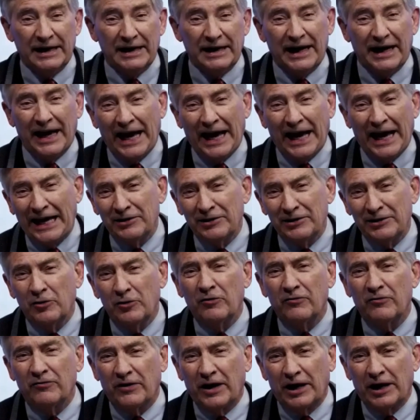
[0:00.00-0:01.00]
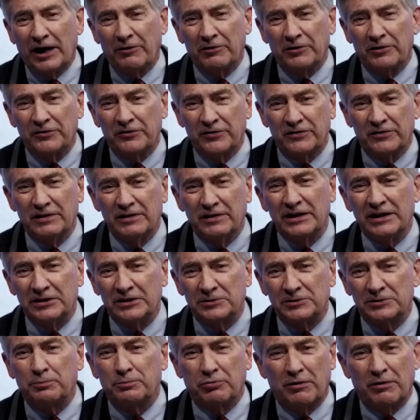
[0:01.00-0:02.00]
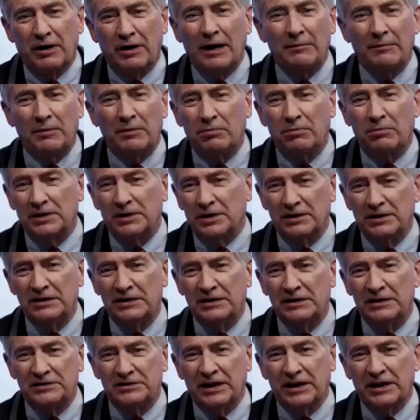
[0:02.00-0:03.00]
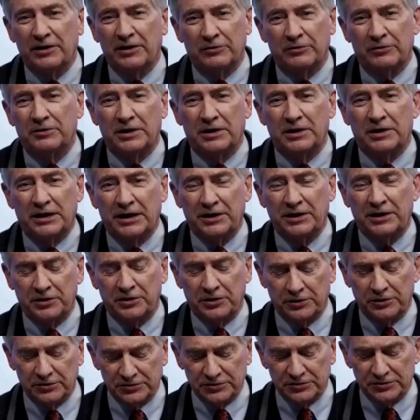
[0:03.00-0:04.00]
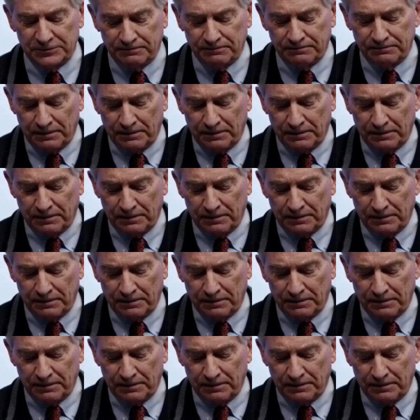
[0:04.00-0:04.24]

Adenovirus is probably at least 8 or 9 years.